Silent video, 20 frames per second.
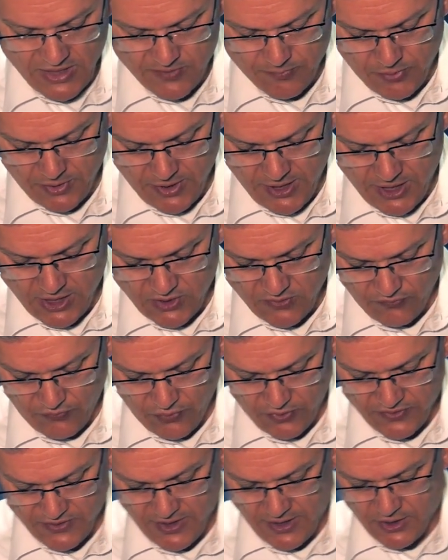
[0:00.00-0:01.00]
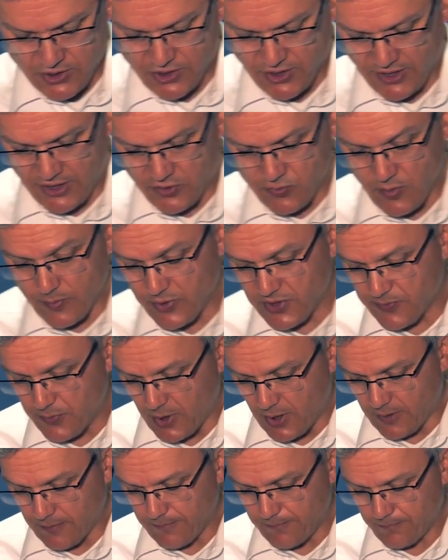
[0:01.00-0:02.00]
explanation for such a triple
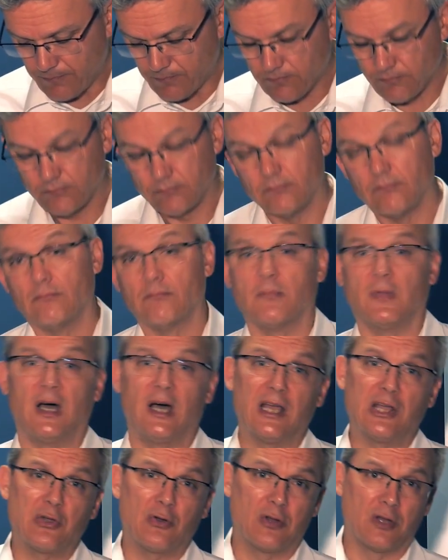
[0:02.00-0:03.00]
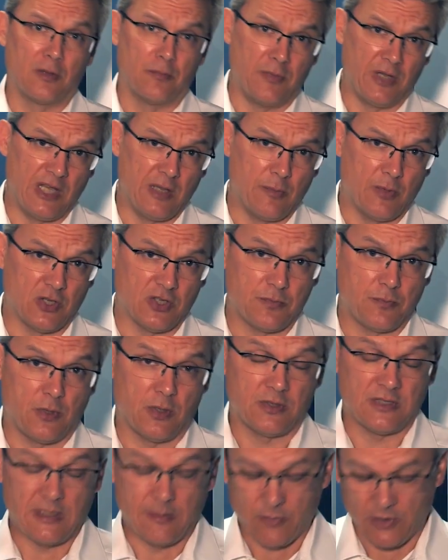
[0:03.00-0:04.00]
spot. I call it Mickey Mouse
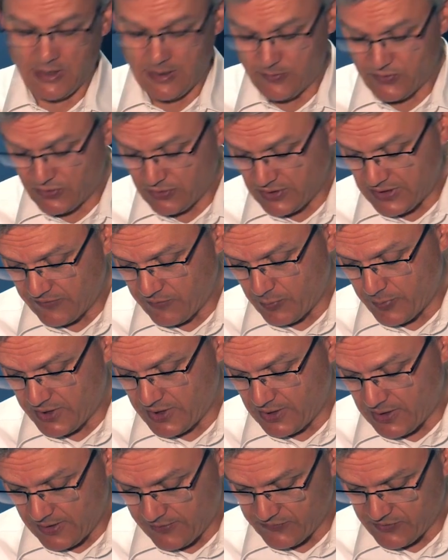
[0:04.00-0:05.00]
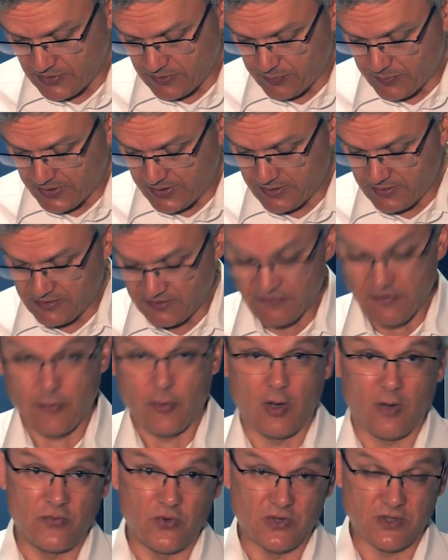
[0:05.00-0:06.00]
spot sometimes. Not everybody loves it, but it's
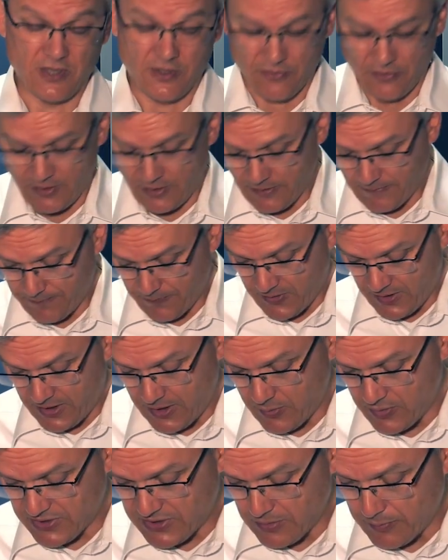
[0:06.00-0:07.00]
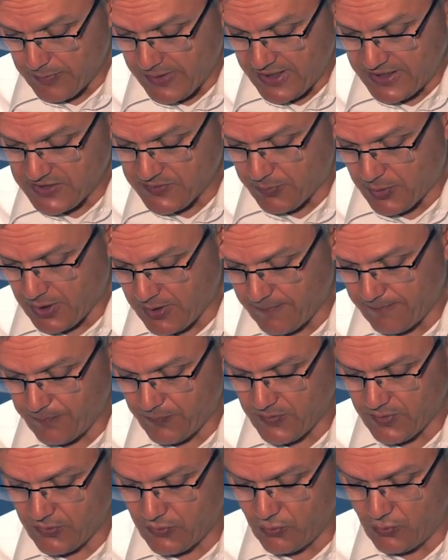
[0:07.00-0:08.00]
very obvious, I think. Here is the main spot
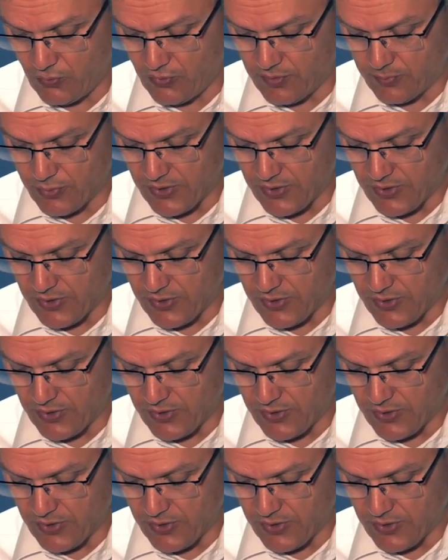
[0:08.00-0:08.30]
to do the